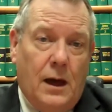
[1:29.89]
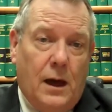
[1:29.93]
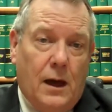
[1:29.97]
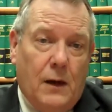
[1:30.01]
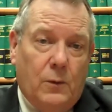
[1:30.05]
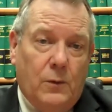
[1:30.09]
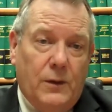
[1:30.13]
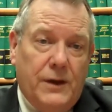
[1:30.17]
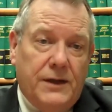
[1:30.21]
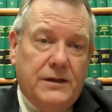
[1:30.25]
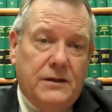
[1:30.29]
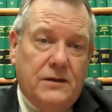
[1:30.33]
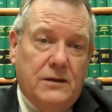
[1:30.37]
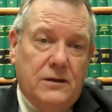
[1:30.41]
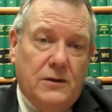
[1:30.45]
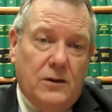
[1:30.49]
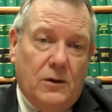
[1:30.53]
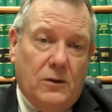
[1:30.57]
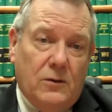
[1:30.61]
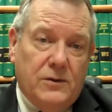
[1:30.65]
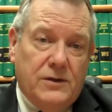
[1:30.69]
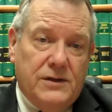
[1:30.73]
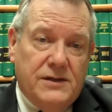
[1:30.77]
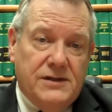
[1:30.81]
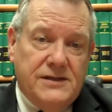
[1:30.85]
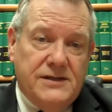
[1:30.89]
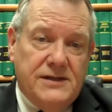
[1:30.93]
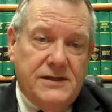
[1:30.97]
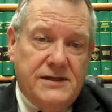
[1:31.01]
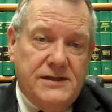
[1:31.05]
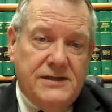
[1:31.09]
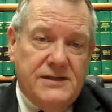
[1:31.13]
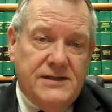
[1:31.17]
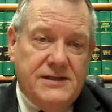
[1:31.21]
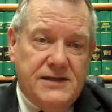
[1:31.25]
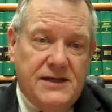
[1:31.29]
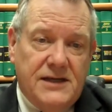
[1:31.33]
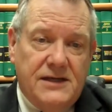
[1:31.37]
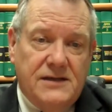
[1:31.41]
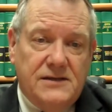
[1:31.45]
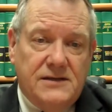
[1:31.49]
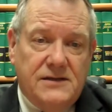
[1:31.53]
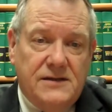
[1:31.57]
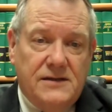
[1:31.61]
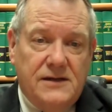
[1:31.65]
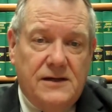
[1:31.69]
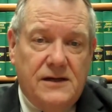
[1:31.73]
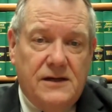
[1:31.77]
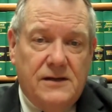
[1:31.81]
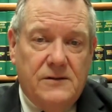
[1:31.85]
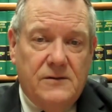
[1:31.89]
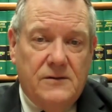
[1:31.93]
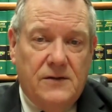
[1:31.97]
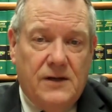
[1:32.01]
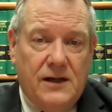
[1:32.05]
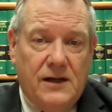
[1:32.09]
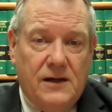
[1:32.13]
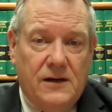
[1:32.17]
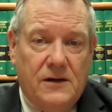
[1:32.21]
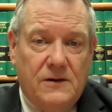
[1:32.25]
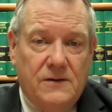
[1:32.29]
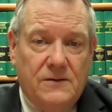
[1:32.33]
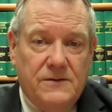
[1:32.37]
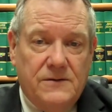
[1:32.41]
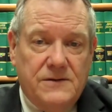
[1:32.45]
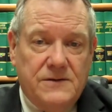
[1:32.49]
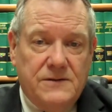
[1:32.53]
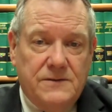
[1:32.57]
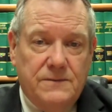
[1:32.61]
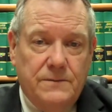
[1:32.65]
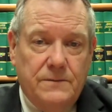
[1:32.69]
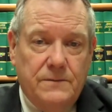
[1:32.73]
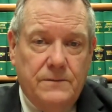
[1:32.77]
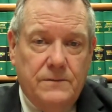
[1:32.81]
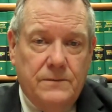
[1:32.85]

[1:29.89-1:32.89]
a written notice is sent to the other heirs.